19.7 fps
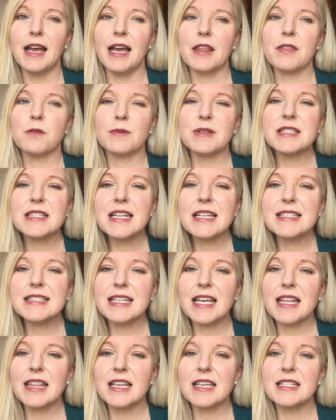And the reason I
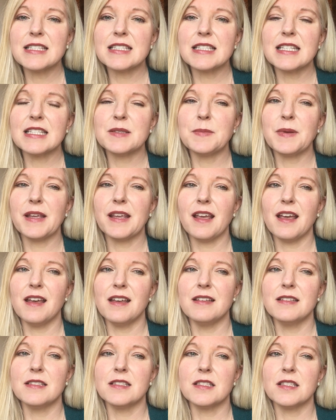say this is
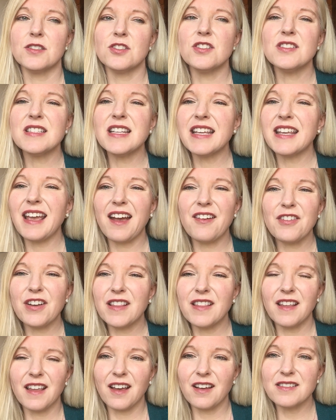because just like
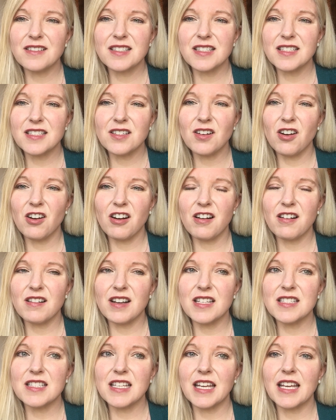everything else that's hard,
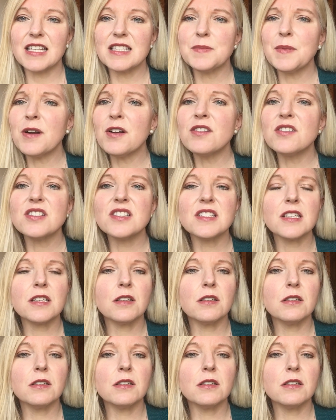it's better just to